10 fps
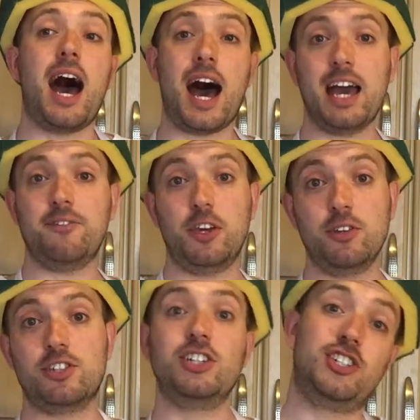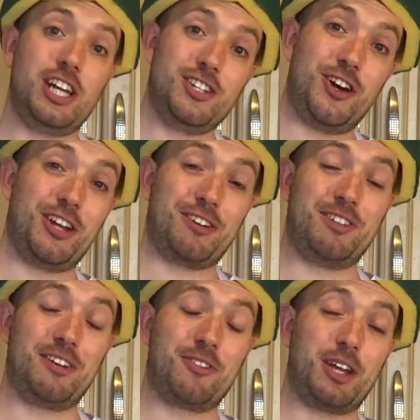I've used gin and tonic
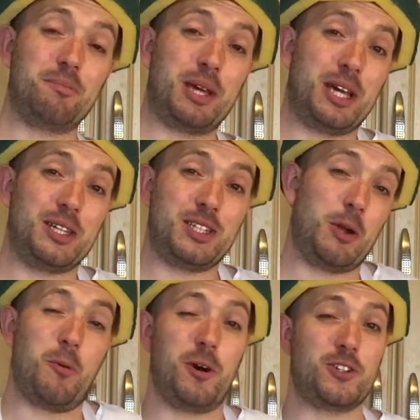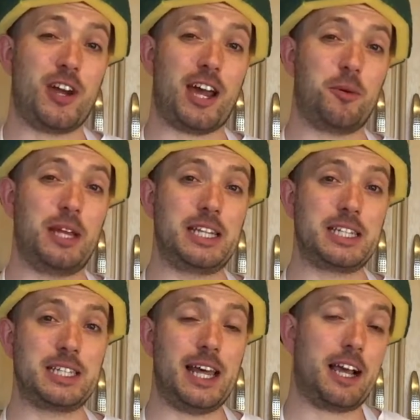flavouring because, you know, what drag queen
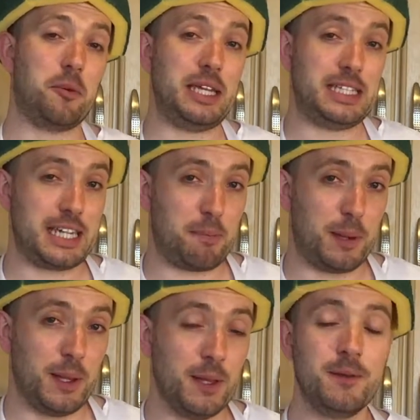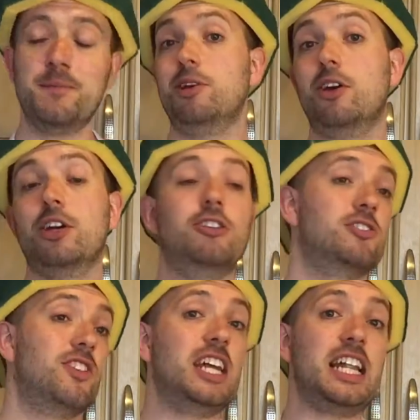doesn't like a wee tipple? But you can
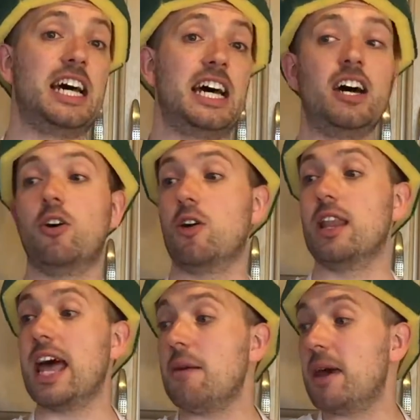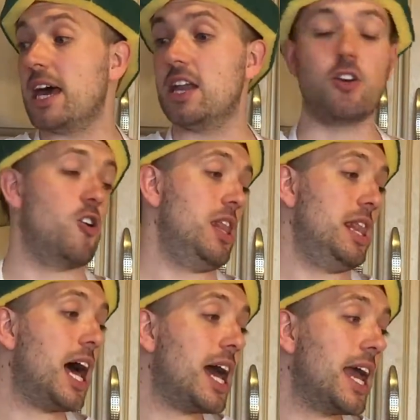use vanilla, or lemon, or
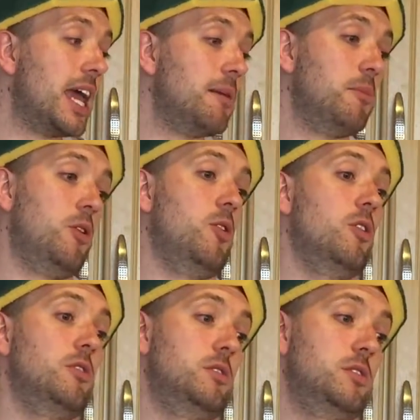lime, or...